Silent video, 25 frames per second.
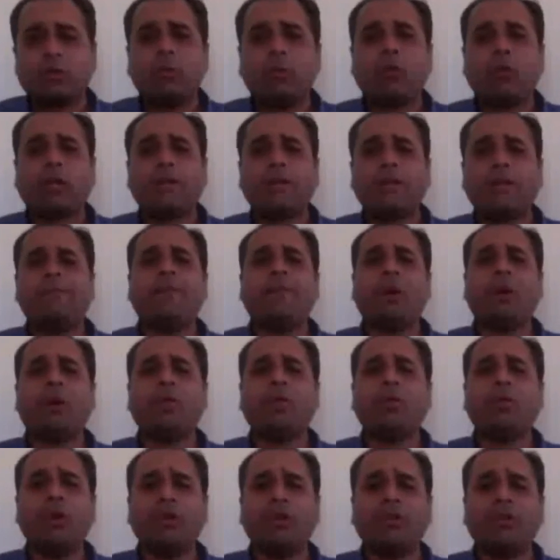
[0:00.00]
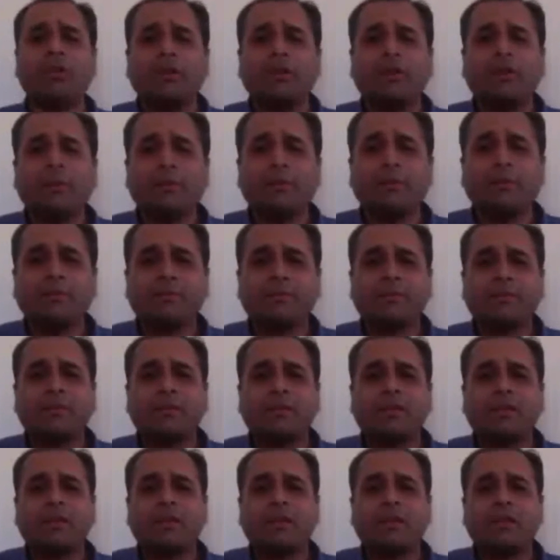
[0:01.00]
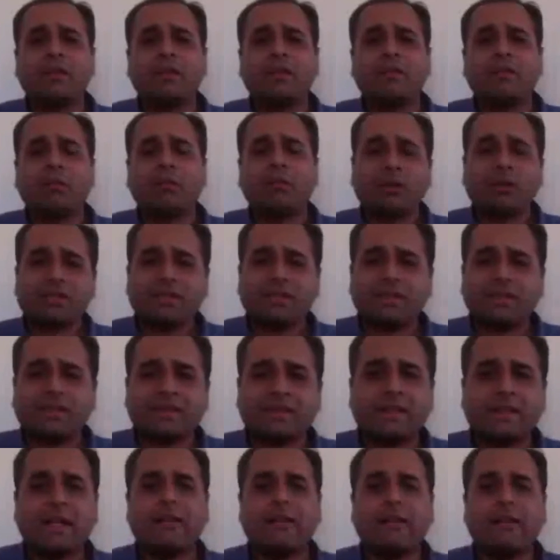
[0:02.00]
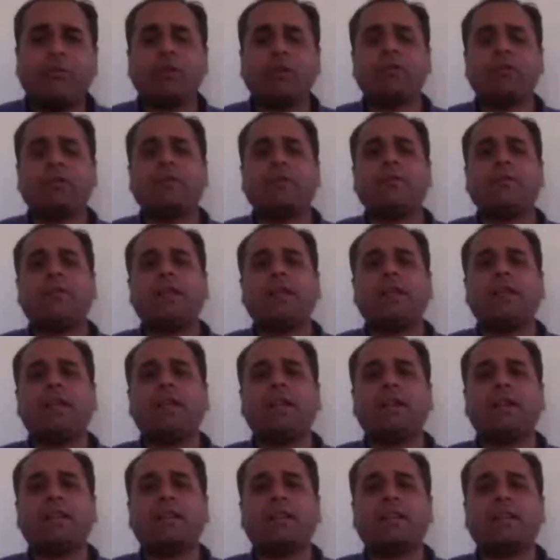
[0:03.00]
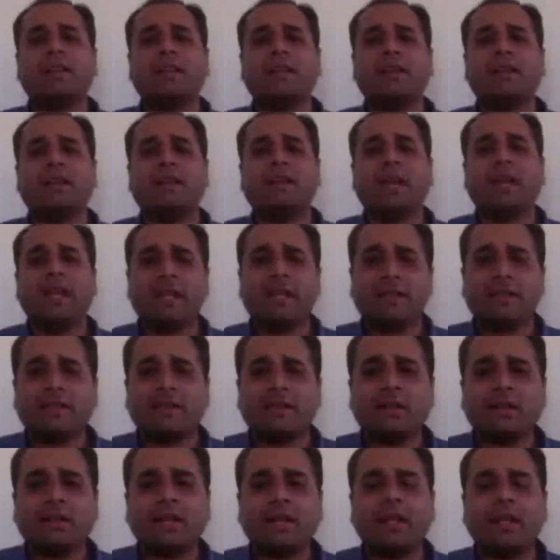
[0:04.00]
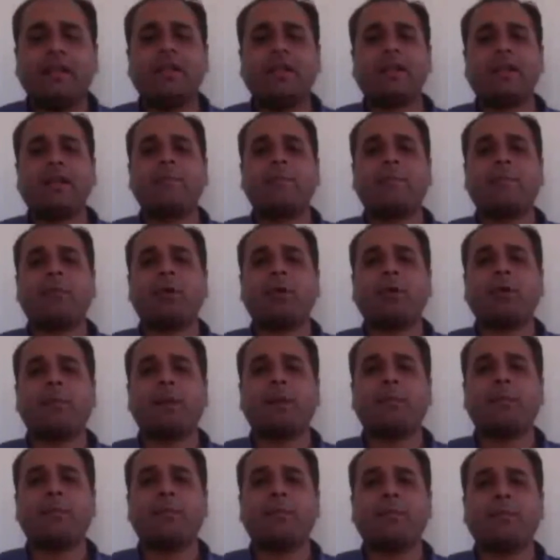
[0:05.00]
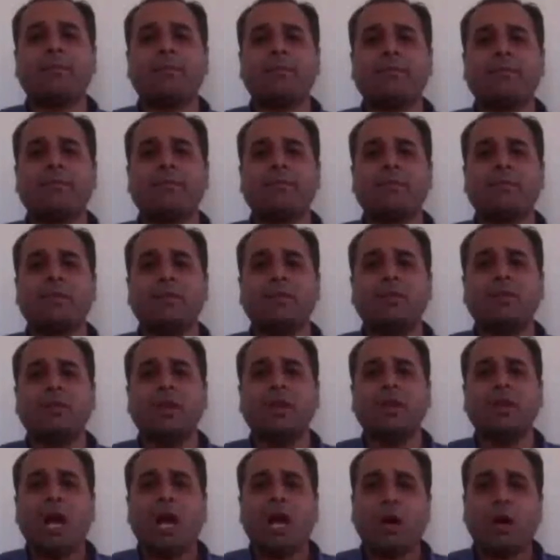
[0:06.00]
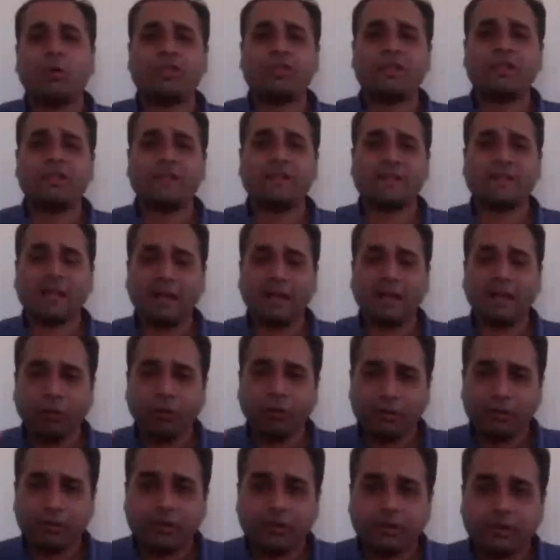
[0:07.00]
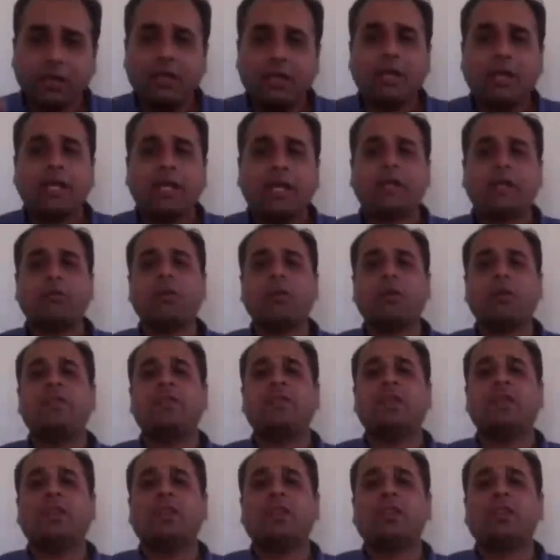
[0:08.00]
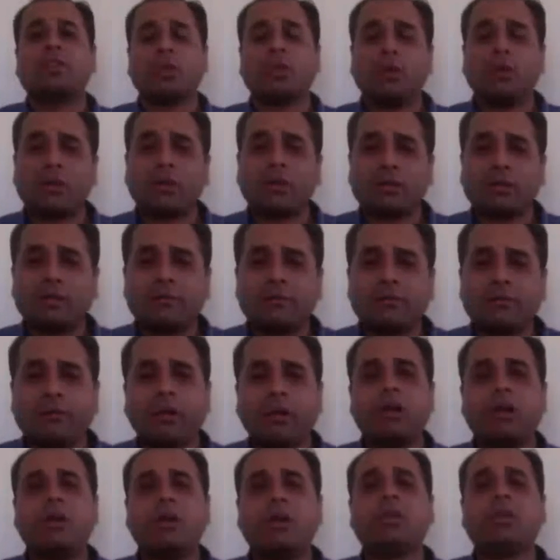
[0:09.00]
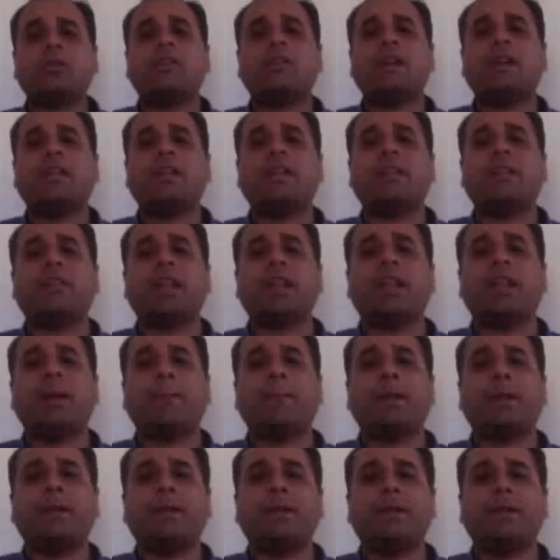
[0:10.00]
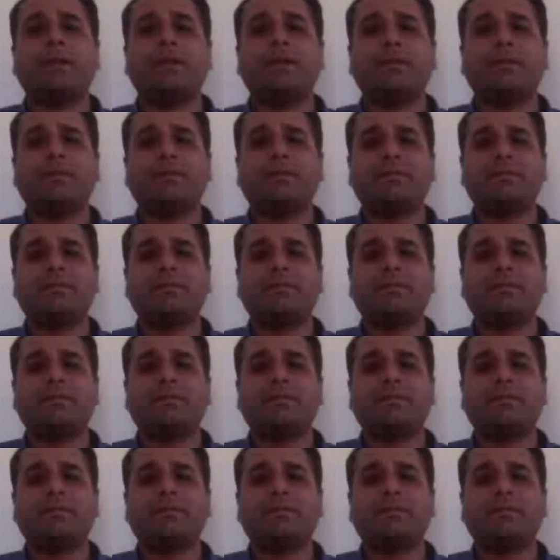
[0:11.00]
So what I found was, what she shared was very interesting. It's a hereditary problem. How she shared was, it was sure for her that it will happen.